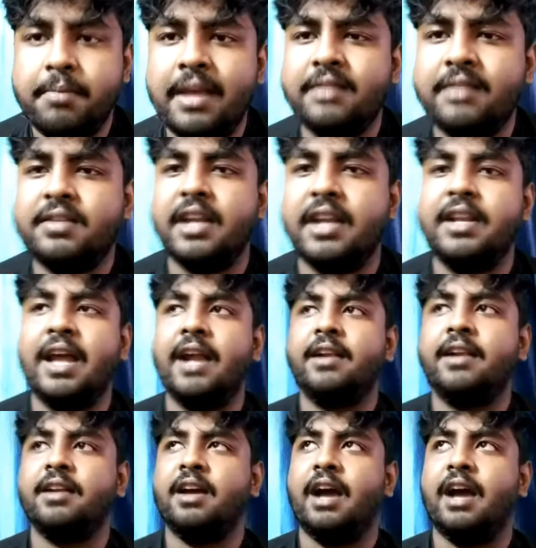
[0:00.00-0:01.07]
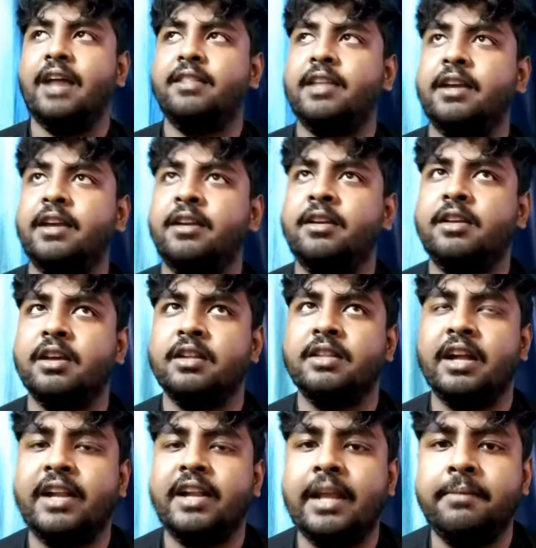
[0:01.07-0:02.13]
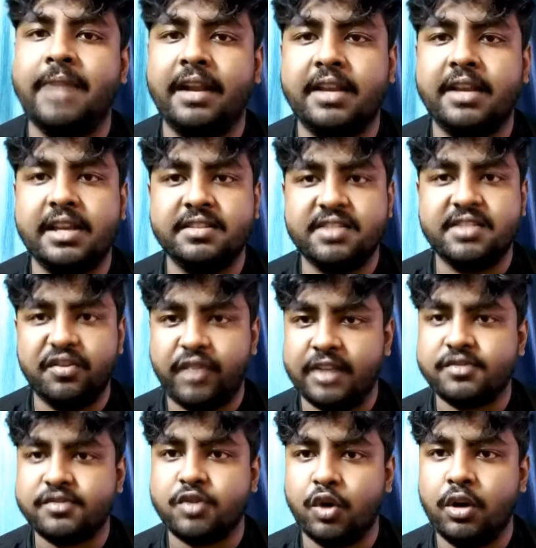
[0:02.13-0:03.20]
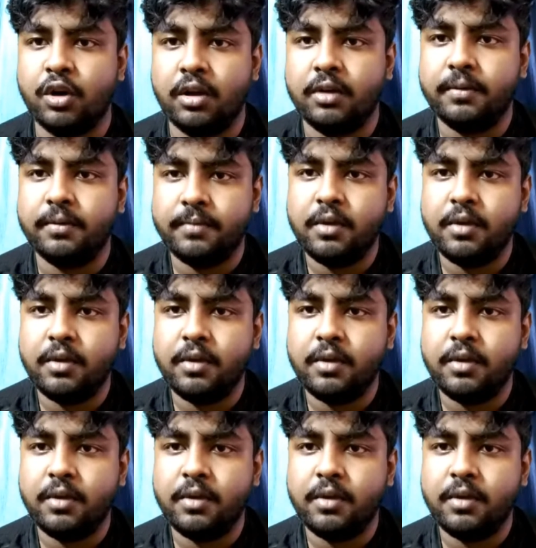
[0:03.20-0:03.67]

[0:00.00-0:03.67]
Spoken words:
Being said that, I think the team that gets the first goal